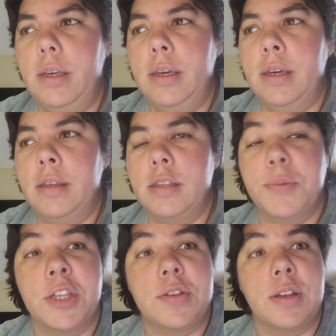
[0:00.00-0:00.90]
and some
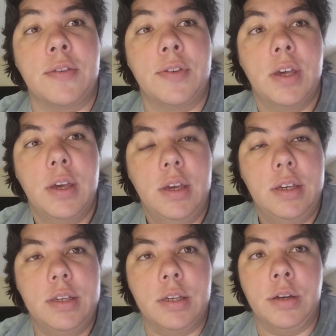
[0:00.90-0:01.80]
other stuff.
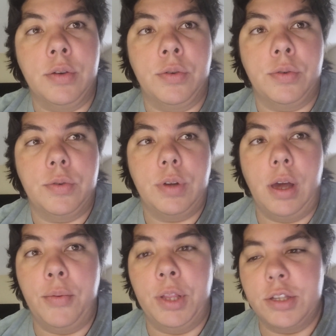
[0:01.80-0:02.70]
So
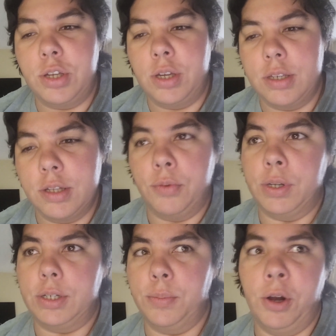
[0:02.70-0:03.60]
I will let you guys know
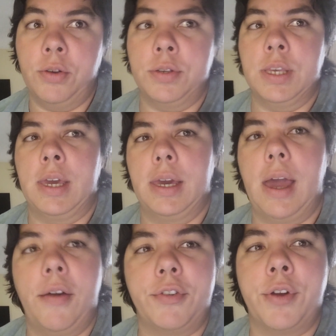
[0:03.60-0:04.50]
what tomorrow's like
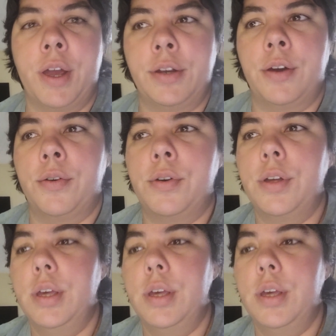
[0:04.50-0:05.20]
after I know.